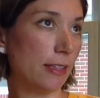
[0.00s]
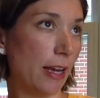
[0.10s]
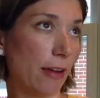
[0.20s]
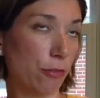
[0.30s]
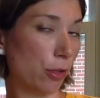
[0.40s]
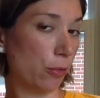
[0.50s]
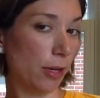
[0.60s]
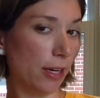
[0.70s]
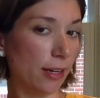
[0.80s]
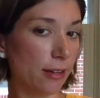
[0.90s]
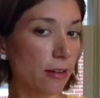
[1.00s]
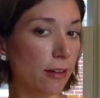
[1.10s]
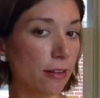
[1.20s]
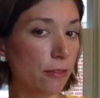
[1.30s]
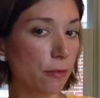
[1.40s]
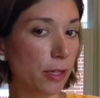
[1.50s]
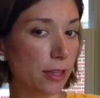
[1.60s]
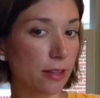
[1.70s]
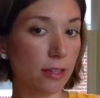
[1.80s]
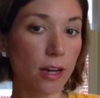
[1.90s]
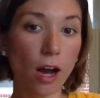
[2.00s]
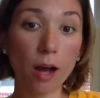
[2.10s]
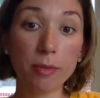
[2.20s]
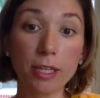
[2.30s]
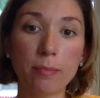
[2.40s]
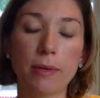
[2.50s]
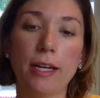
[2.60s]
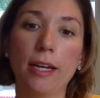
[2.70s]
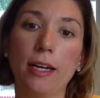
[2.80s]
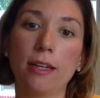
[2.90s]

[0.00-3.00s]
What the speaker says: everywhere with Hobbii, but